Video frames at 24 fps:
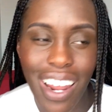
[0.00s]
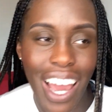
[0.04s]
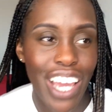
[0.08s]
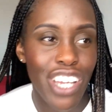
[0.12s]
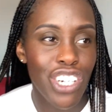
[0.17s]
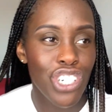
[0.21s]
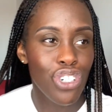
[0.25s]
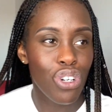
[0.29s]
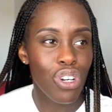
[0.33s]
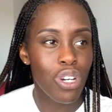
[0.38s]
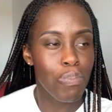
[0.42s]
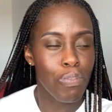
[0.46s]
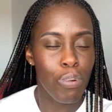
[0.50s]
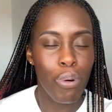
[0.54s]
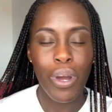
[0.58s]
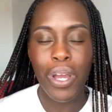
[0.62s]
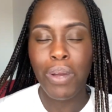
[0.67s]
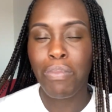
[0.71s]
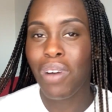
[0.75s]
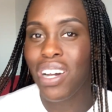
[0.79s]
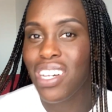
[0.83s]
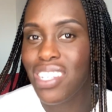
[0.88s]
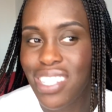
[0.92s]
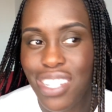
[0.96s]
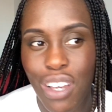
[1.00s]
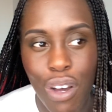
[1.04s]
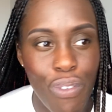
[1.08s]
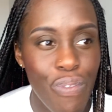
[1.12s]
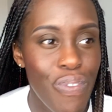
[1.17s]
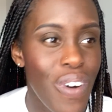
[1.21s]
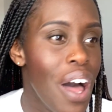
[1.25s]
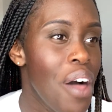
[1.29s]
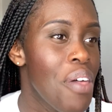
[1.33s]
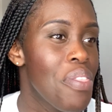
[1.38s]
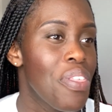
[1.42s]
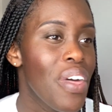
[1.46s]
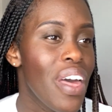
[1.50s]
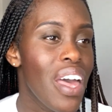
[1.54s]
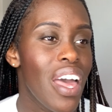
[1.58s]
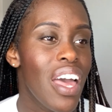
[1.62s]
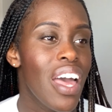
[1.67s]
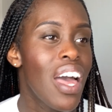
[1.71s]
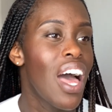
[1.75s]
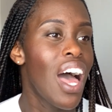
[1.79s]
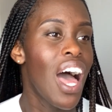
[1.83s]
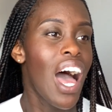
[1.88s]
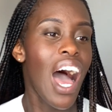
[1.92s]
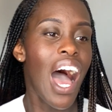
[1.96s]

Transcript: I enjoyed putting myself out there.